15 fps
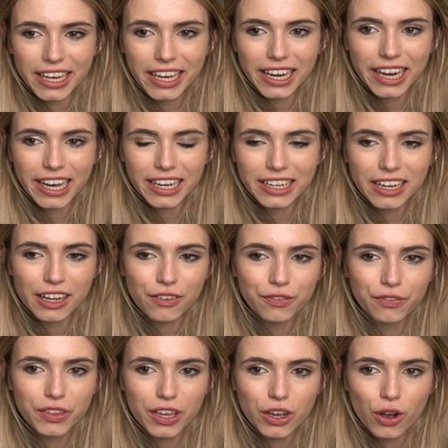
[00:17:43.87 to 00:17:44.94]
And
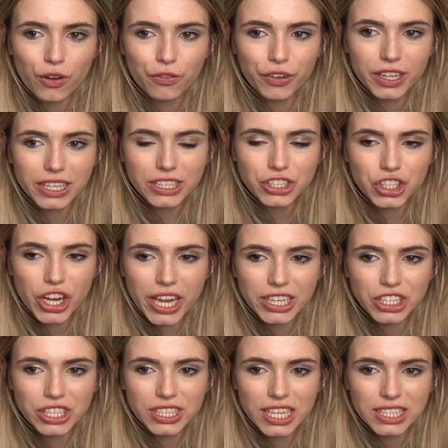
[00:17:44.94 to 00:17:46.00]
if they go for the
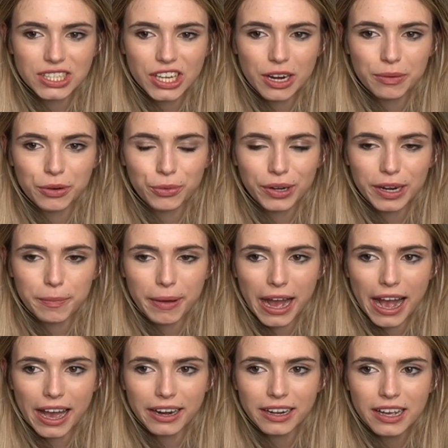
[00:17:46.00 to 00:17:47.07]
exchanges, that's going to be really
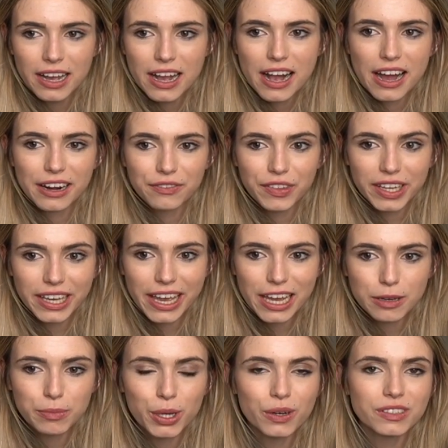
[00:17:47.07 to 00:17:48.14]
bad. And if the
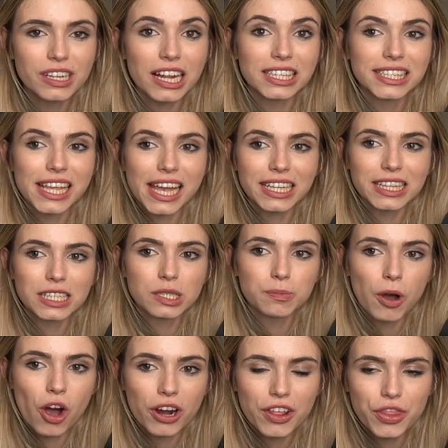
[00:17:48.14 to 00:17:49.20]
king moves, I'll take this
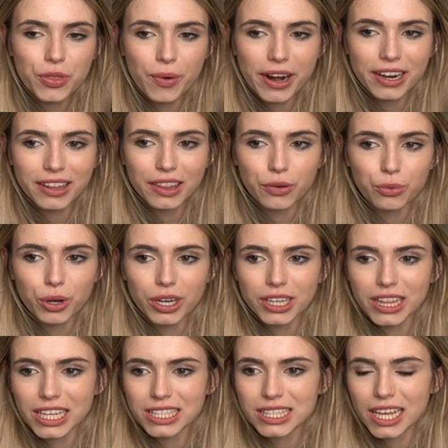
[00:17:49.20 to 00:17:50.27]
pawn and threaten the rook.
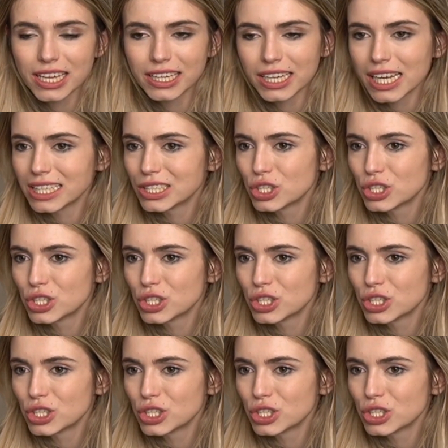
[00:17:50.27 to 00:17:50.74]
That's the idea.